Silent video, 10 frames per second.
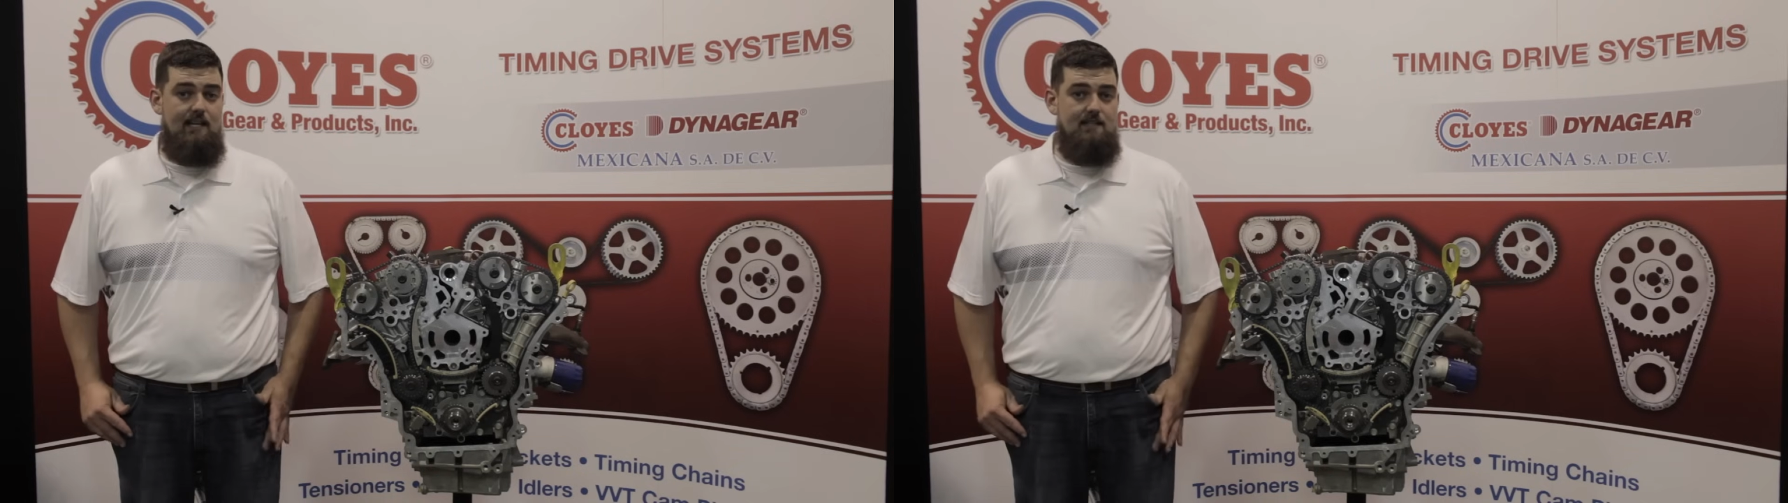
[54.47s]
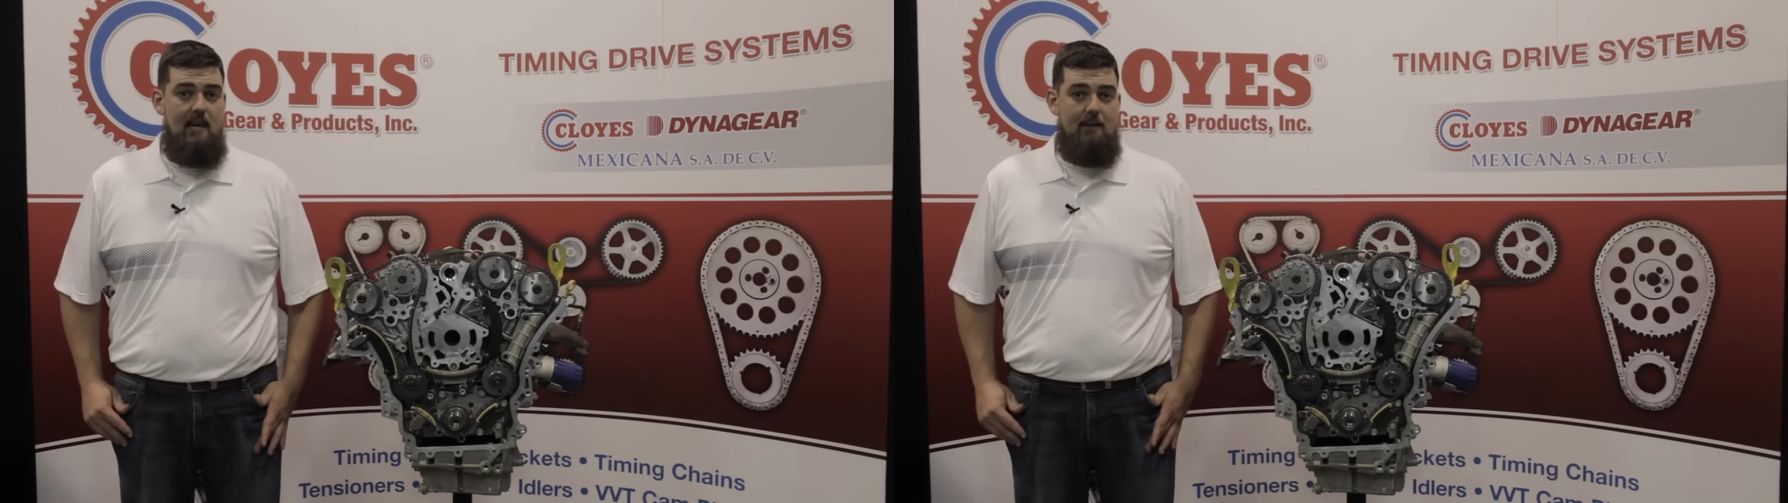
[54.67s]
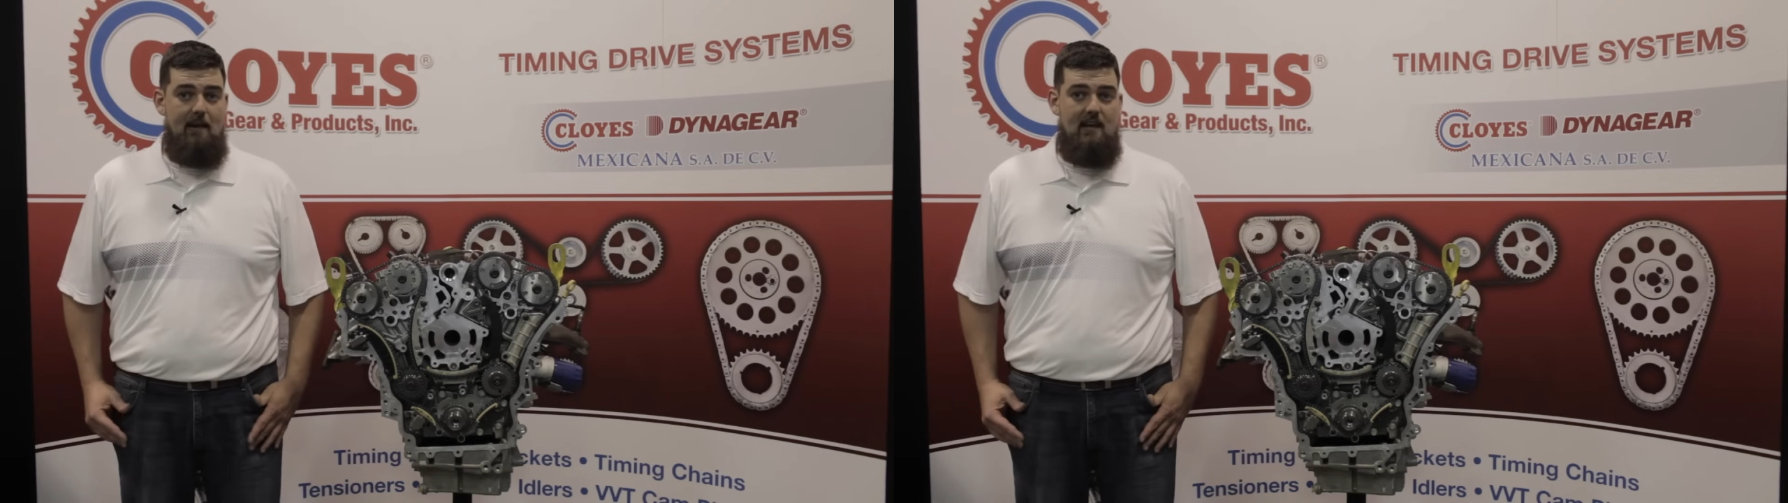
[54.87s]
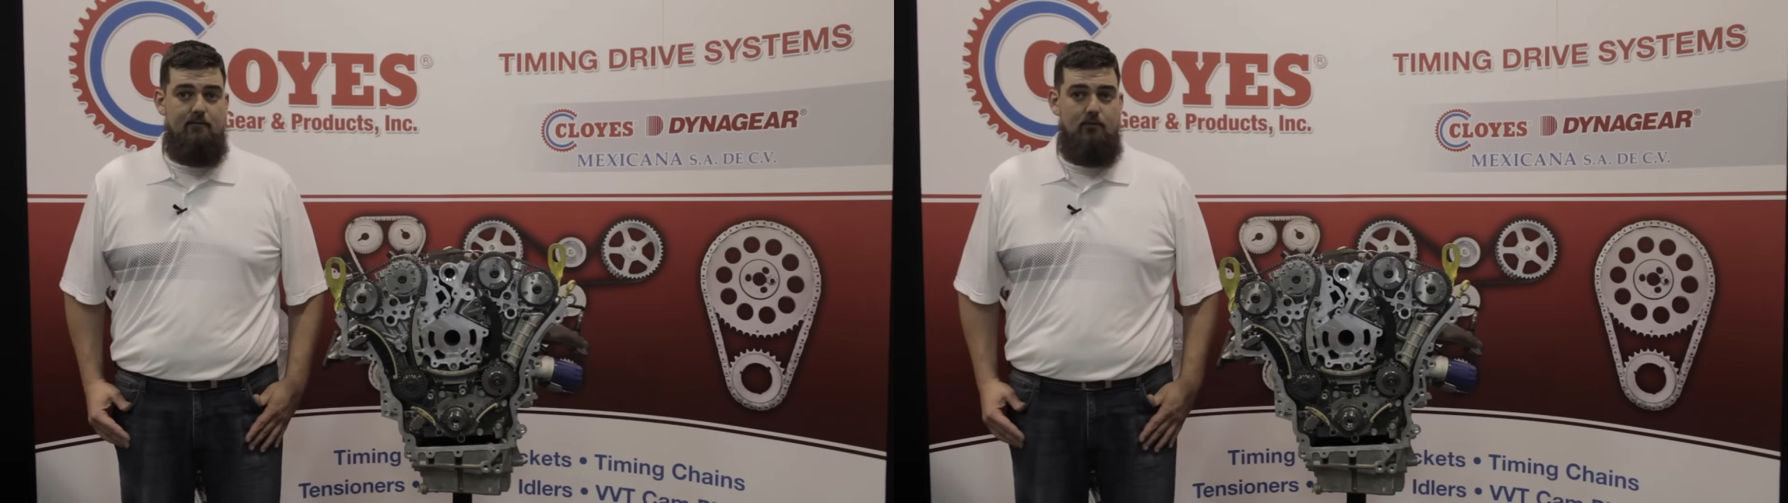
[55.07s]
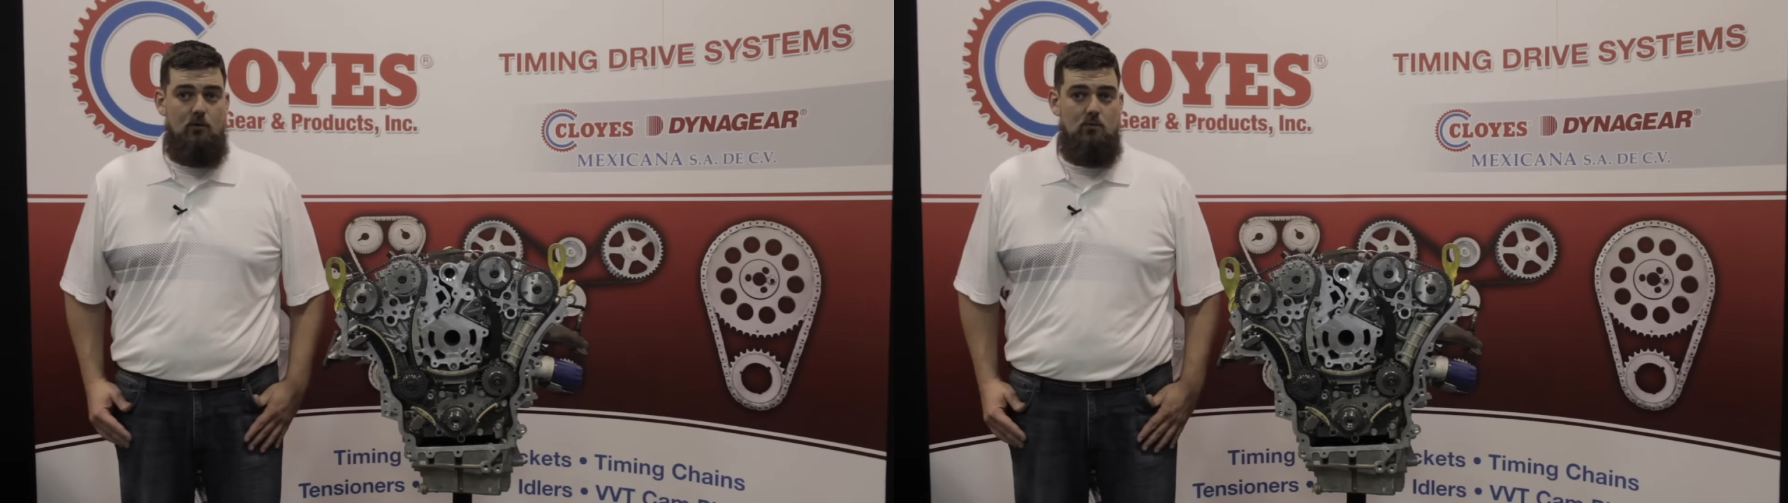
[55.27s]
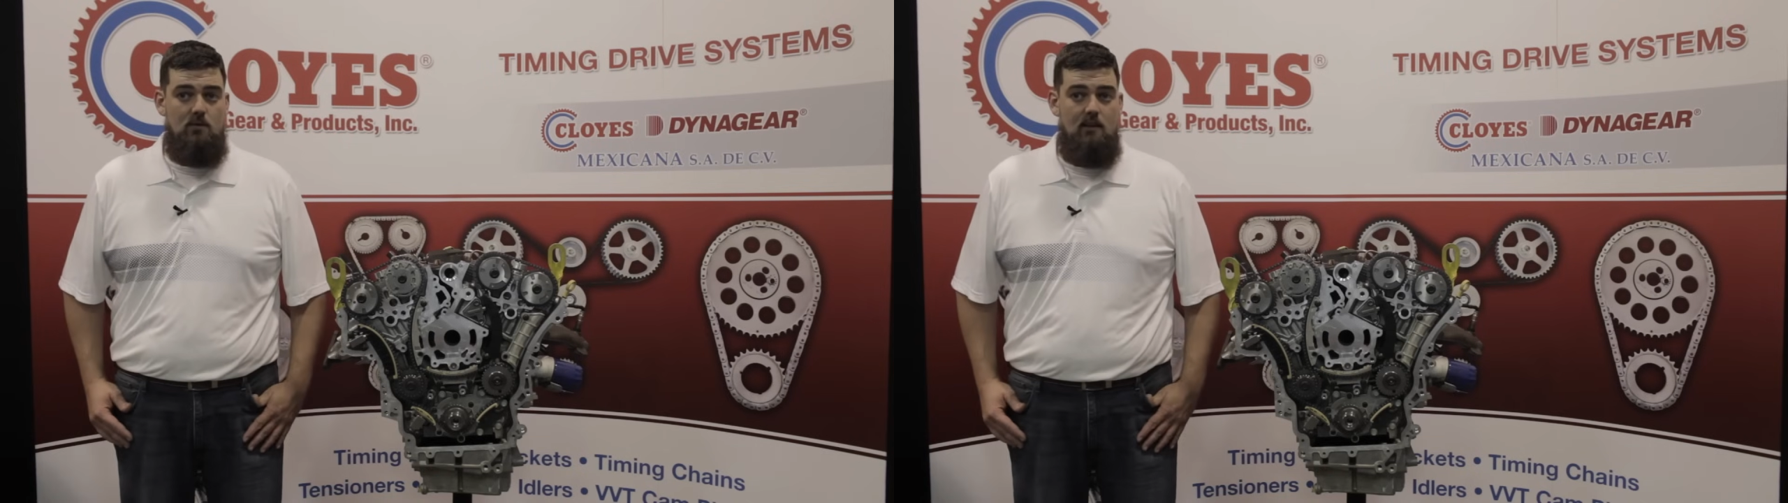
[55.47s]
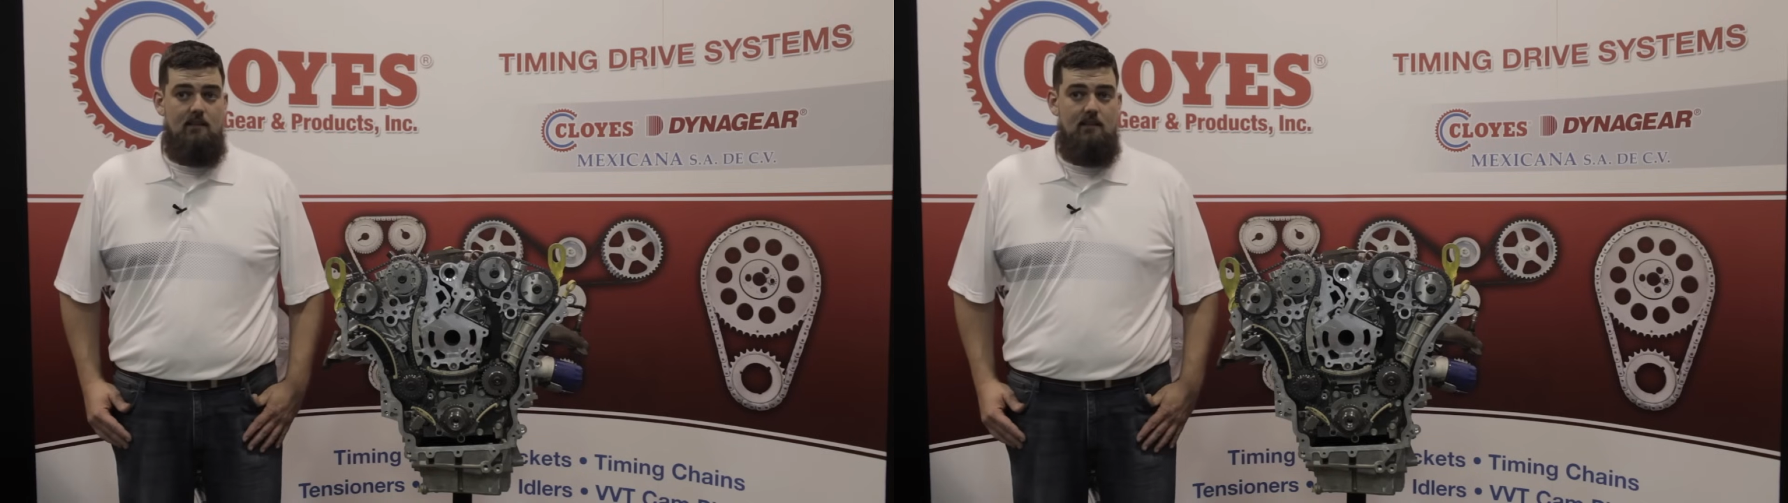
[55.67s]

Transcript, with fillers: intake manifold,